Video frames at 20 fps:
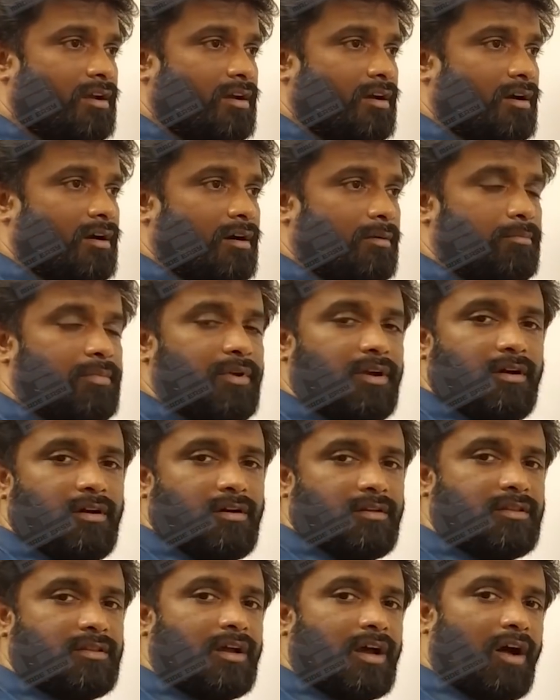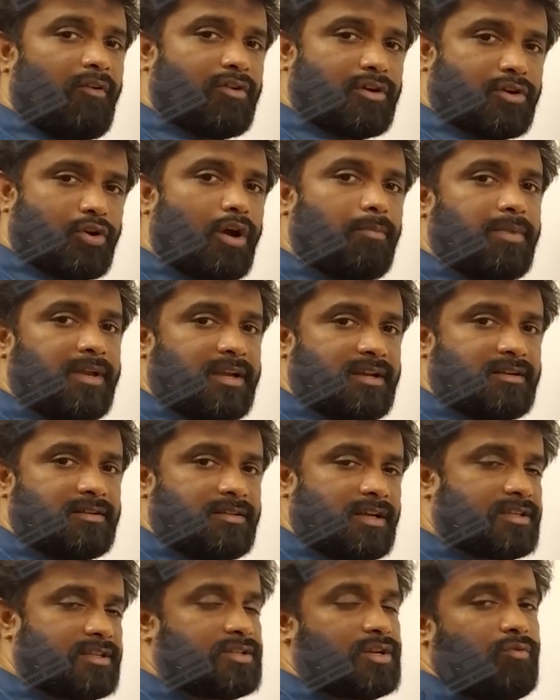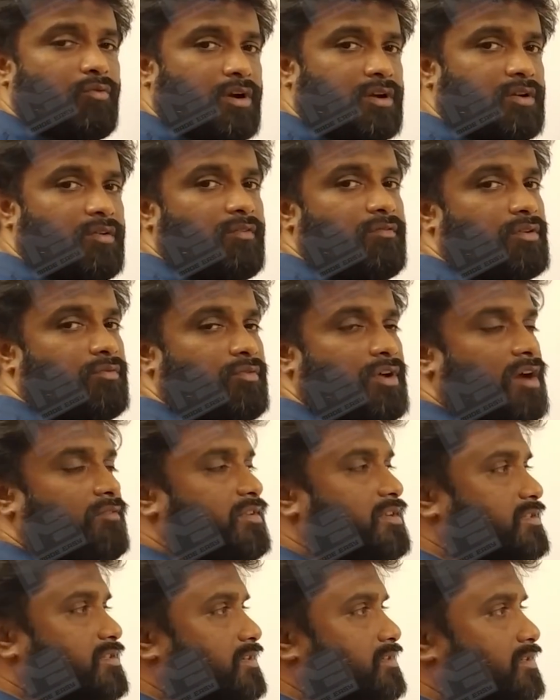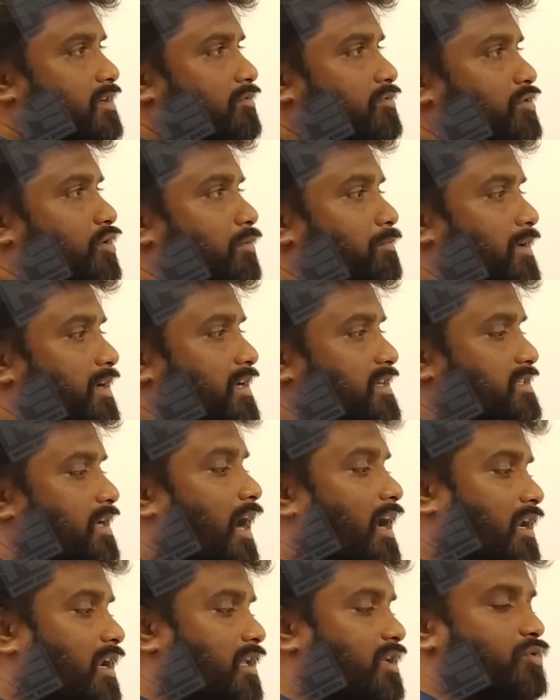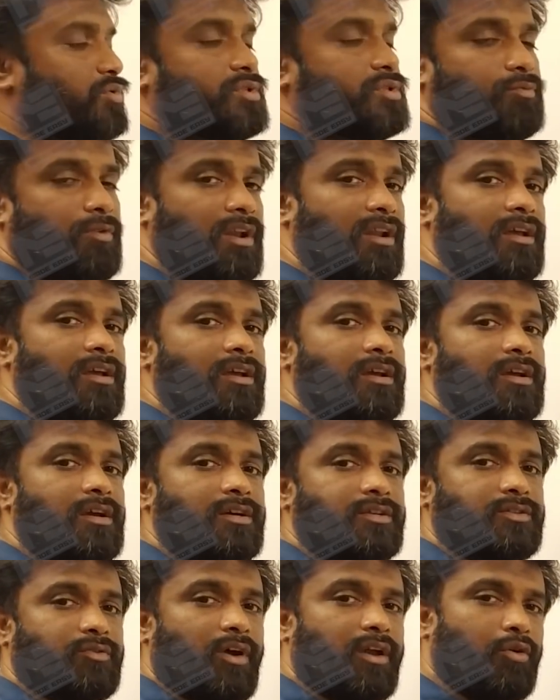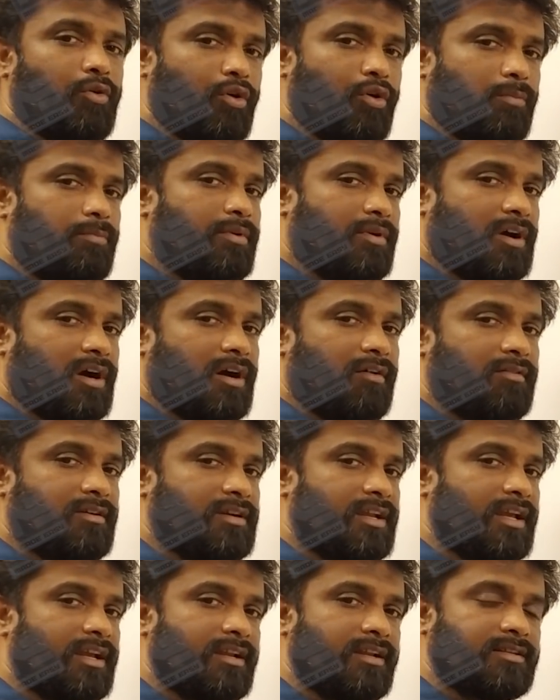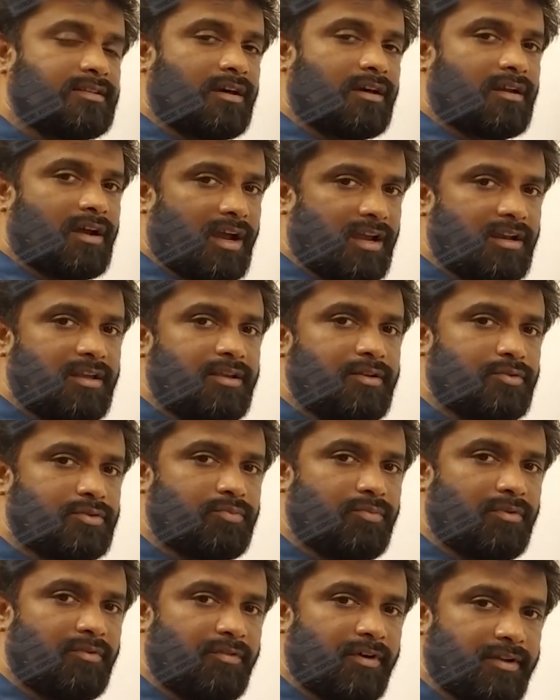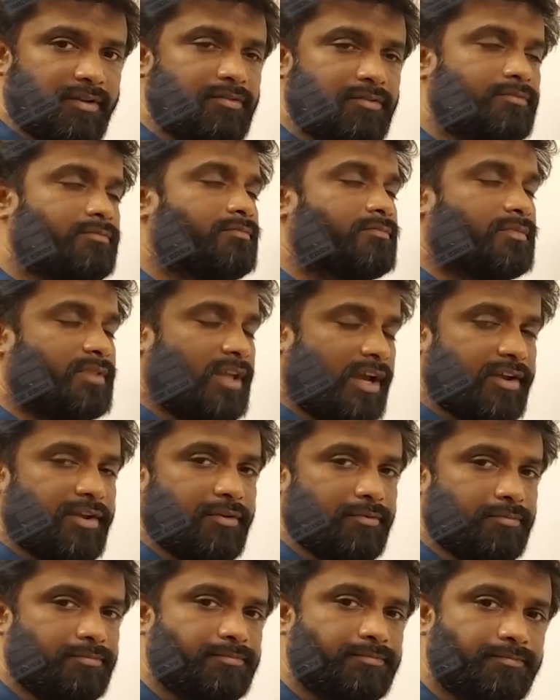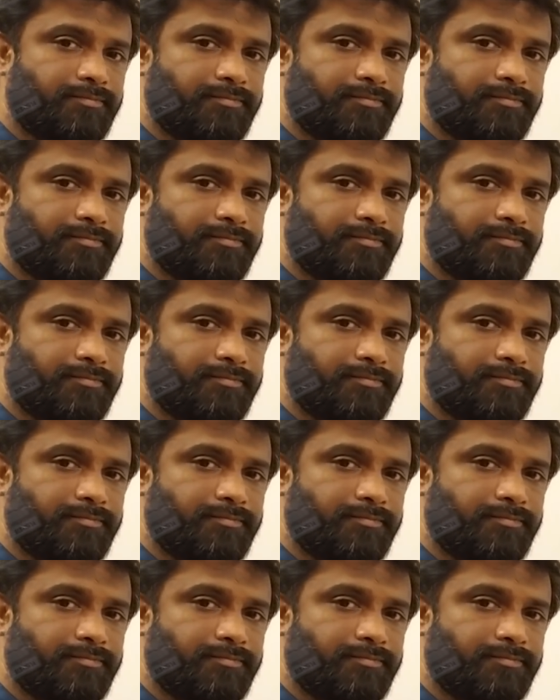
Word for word: uh, uh, the our topic just now whatever we have discussed, our topic is highly useful. So I hope our techniques are highly useful for you. Thank you.